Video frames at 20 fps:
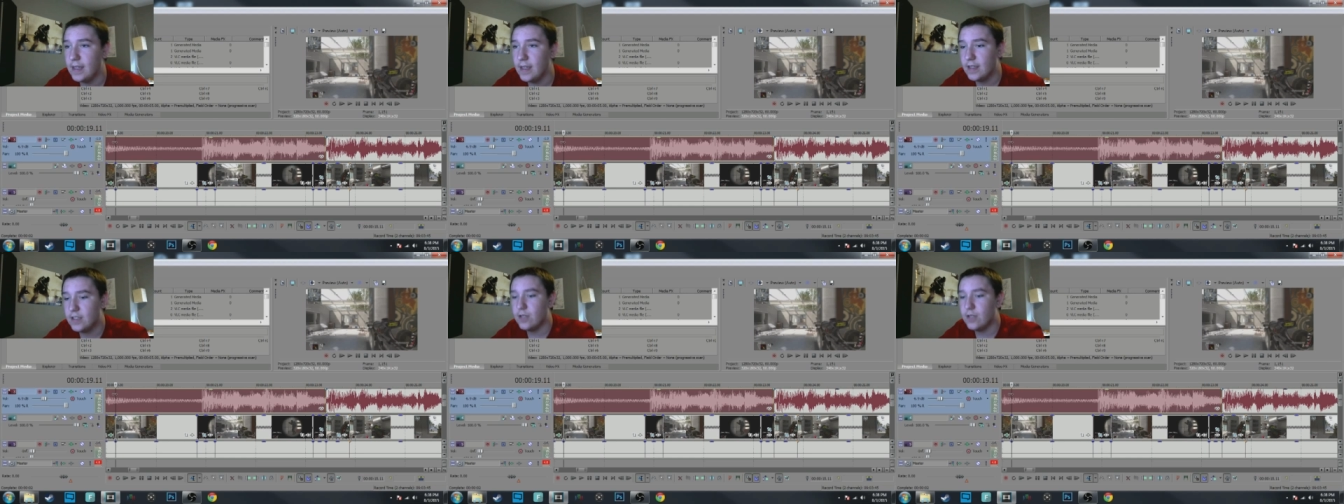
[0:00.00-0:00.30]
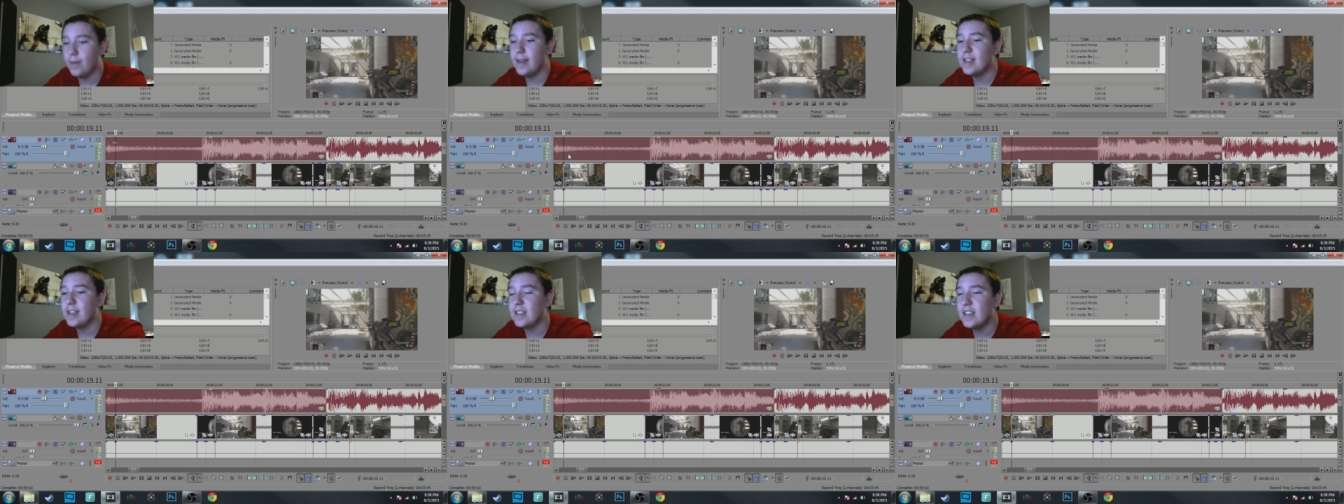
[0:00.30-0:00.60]
So
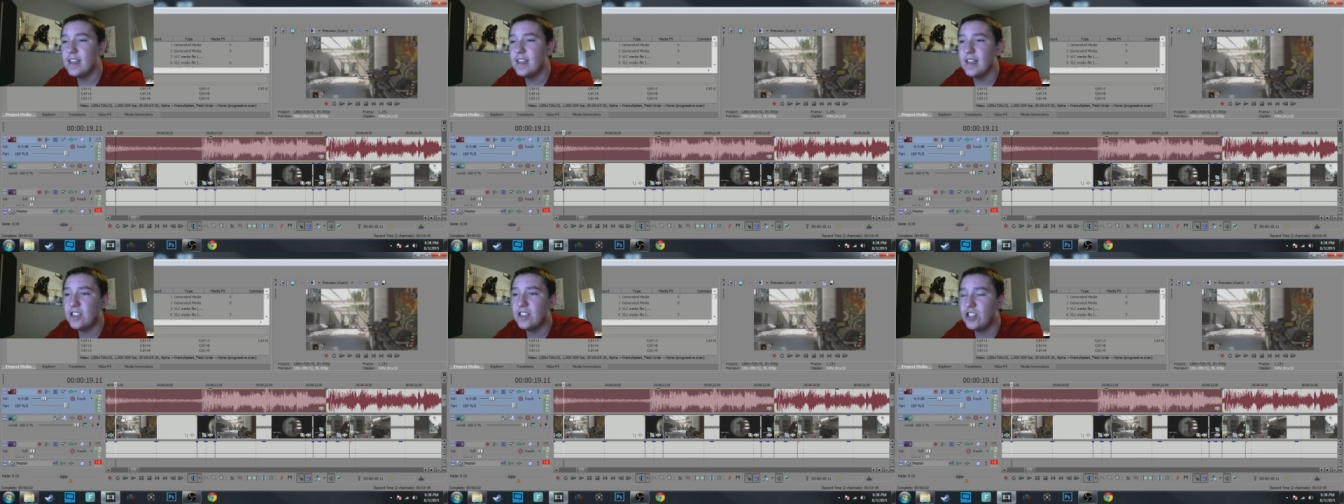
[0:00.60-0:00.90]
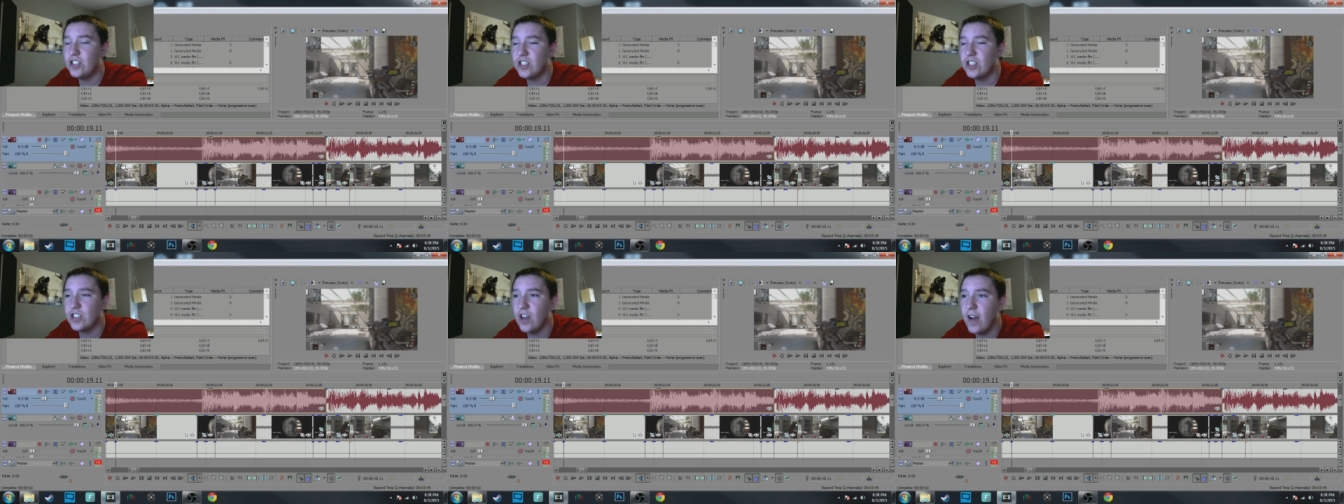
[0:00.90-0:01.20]
basically, let's
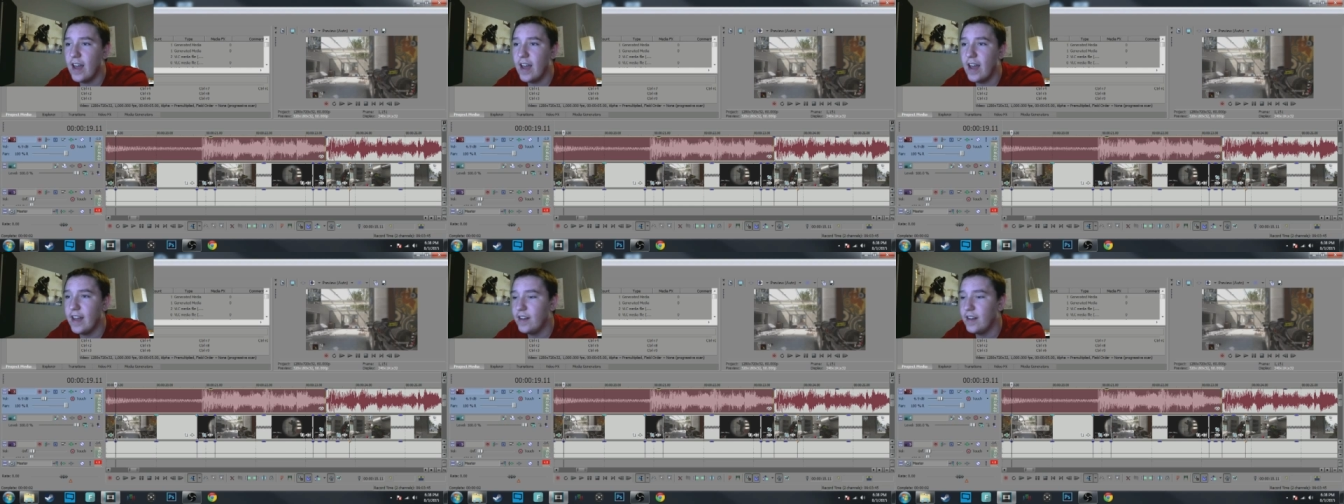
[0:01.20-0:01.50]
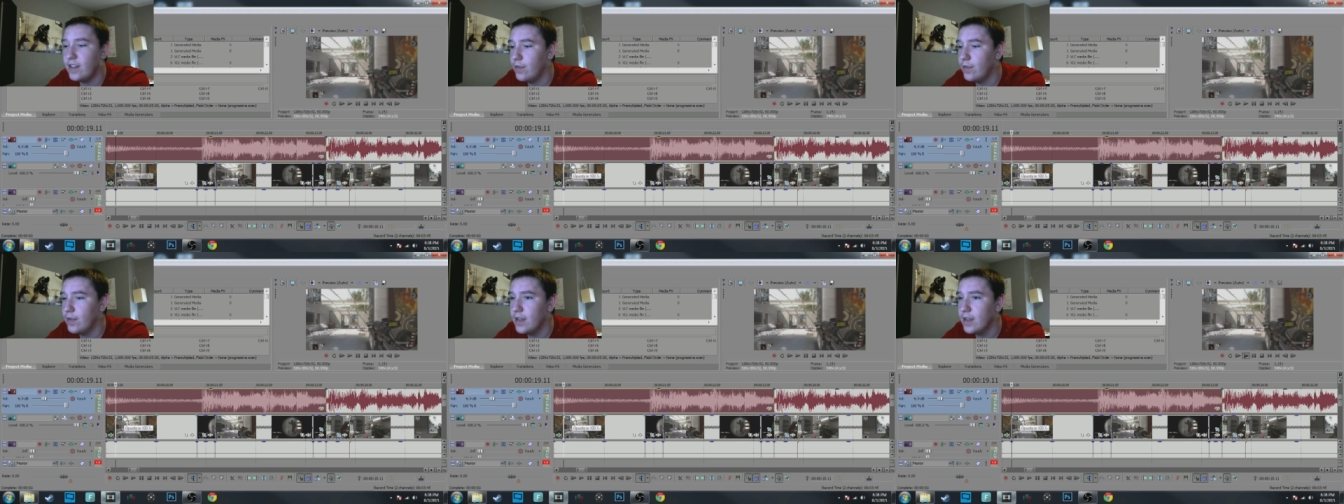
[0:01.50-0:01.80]
just go ahead and
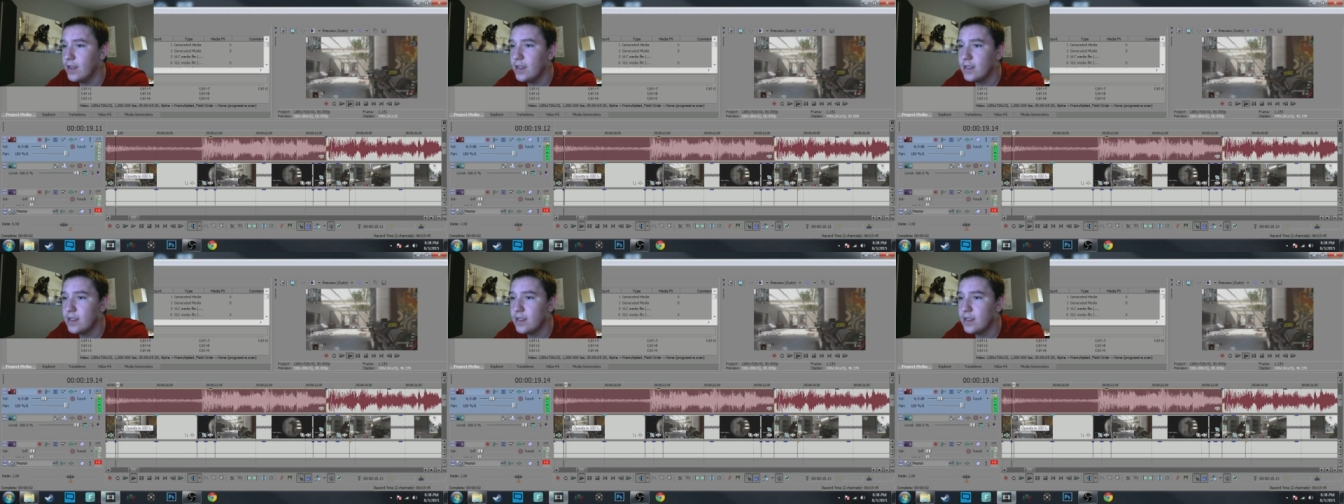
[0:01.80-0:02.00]
do this.